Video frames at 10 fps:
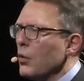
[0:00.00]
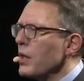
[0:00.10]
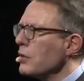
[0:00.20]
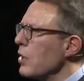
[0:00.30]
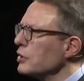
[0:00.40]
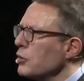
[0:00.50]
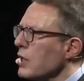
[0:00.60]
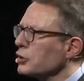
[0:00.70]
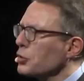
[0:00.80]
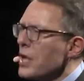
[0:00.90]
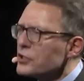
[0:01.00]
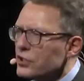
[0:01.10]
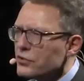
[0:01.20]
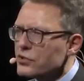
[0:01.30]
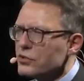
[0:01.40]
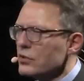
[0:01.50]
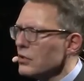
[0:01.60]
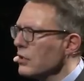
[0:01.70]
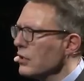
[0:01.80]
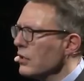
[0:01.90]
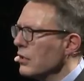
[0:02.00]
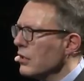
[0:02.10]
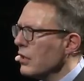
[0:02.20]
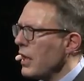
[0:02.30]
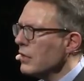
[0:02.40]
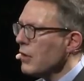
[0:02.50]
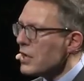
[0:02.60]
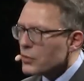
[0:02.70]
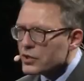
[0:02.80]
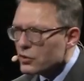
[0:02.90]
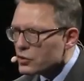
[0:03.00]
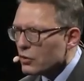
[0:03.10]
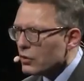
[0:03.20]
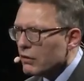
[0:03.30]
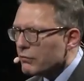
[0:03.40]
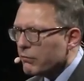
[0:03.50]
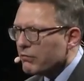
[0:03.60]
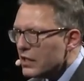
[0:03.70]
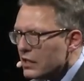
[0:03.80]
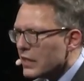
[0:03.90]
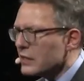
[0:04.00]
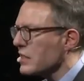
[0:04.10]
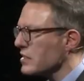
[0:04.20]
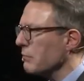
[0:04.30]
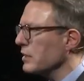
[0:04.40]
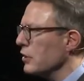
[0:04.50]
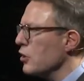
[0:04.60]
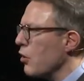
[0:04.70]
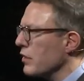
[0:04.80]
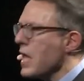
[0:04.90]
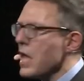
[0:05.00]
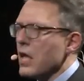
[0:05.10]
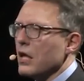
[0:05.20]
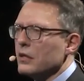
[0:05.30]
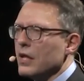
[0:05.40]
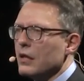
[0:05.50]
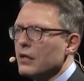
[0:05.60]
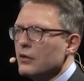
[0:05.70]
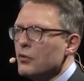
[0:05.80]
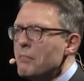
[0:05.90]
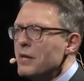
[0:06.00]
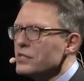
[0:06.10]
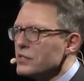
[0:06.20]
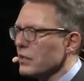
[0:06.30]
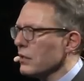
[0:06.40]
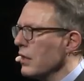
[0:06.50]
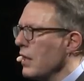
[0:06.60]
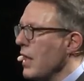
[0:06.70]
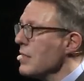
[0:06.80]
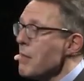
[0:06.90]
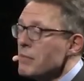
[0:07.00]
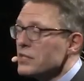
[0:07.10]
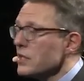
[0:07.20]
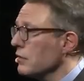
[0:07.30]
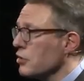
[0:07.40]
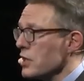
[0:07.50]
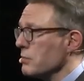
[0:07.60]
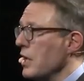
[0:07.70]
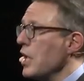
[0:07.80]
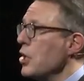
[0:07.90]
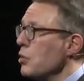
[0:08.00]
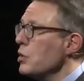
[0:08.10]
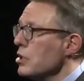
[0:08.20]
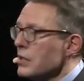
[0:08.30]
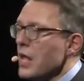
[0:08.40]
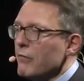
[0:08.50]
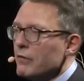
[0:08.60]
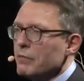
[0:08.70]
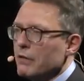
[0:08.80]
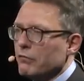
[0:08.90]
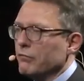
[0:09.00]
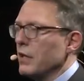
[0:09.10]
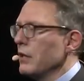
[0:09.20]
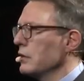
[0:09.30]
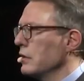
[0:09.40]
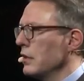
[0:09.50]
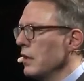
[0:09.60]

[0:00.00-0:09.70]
We are the ones who ask questions. And you ask questions only if you feel that there's something not there, that you're missing. And that missing, trust me, it will never be fulfilled.